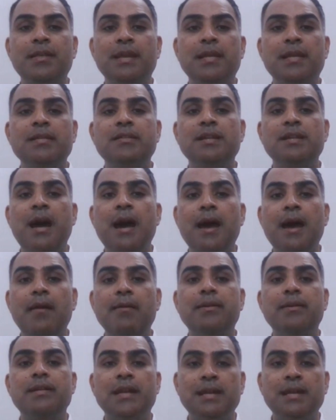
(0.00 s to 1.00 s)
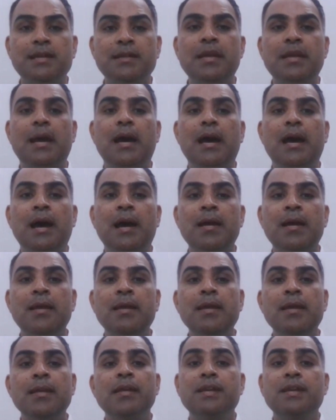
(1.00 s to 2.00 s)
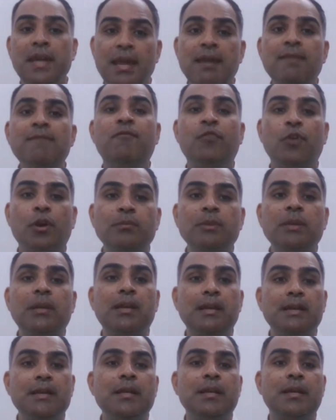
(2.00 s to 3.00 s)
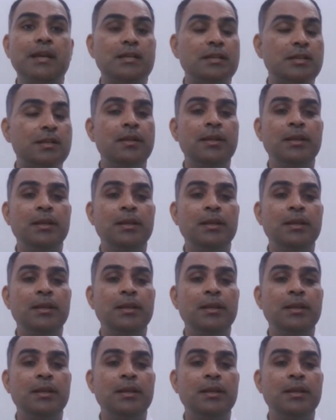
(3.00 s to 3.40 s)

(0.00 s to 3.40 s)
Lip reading: the entire data came from the clinical,